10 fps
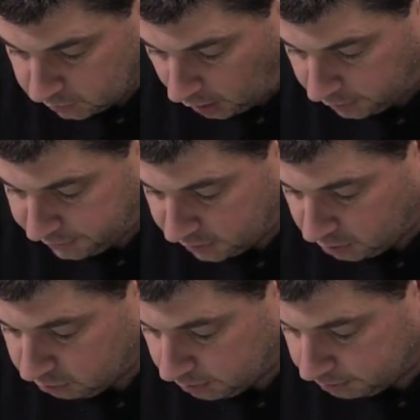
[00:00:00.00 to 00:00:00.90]
I think I
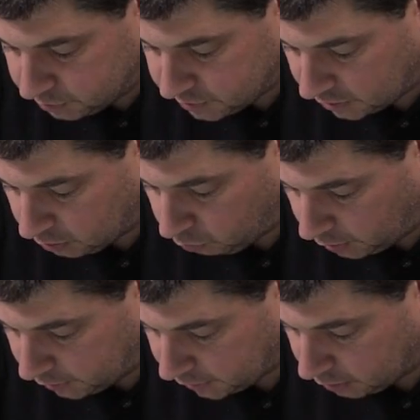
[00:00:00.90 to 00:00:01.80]
remember you saying a
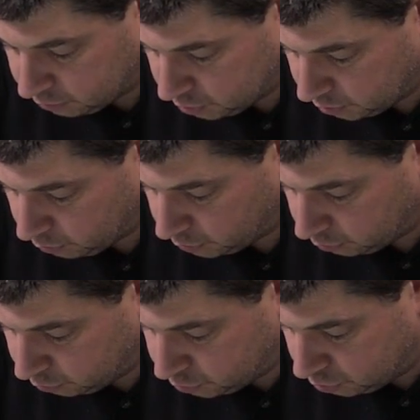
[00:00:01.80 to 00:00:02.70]
while ago during one
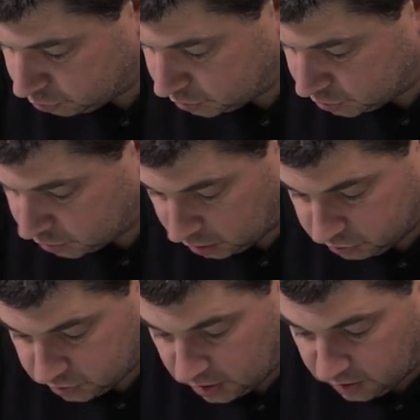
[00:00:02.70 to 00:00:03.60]
of the Tuesday
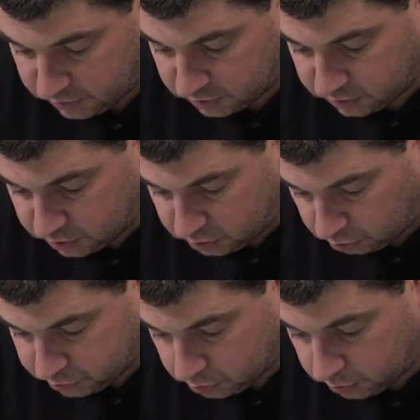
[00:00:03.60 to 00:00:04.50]
shows that the
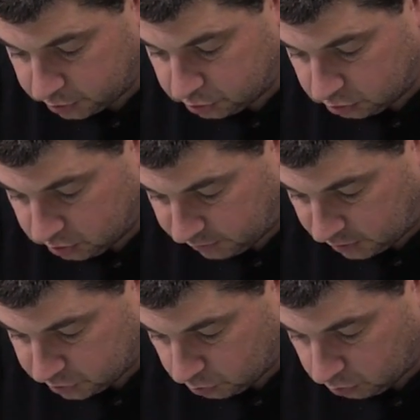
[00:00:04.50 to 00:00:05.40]
nozzle is
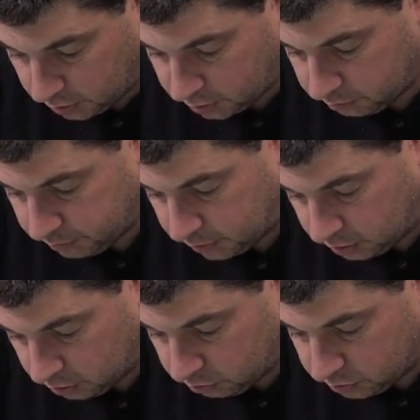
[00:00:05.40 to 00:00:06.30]
universal and can be
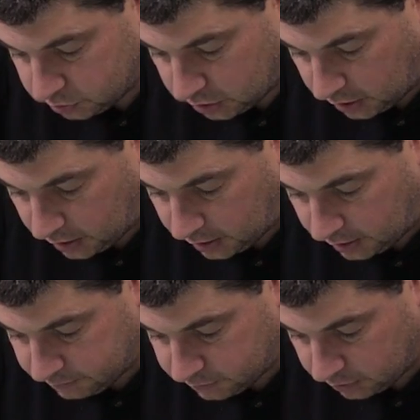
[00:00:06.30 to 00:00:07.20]
used
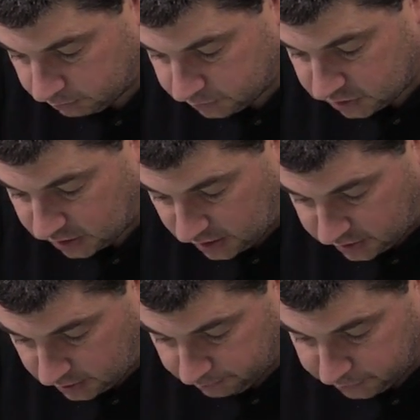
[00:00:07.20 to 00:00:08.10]
uh, them
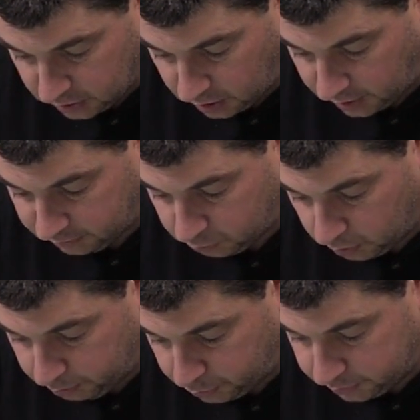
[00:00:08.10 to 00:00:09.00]
together. I have a
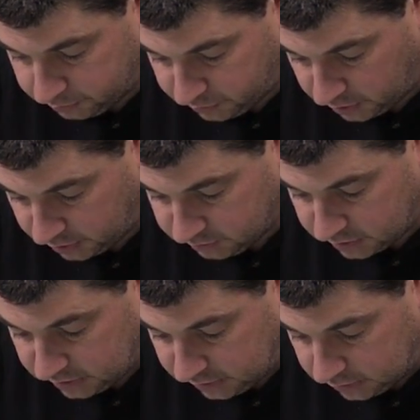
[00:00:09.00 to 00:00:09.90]

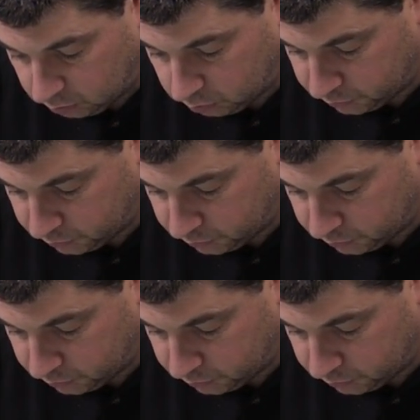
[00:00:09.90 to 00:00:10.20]
1.5 needle